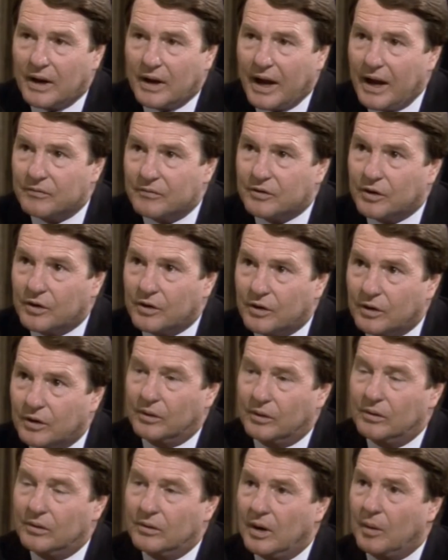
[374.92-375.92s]
have to
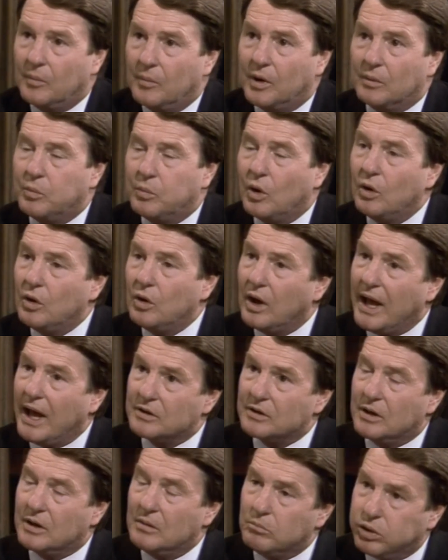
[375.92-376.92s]
do? I mean, pull
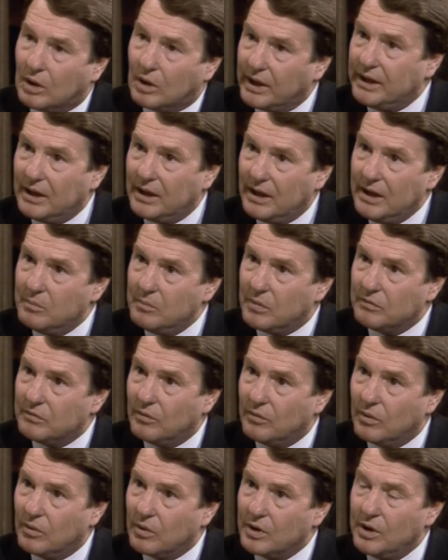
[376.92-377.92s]
out completely
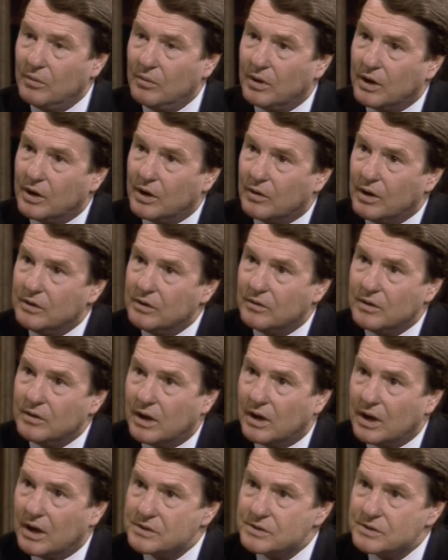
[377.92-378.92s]
before you would agree to the election?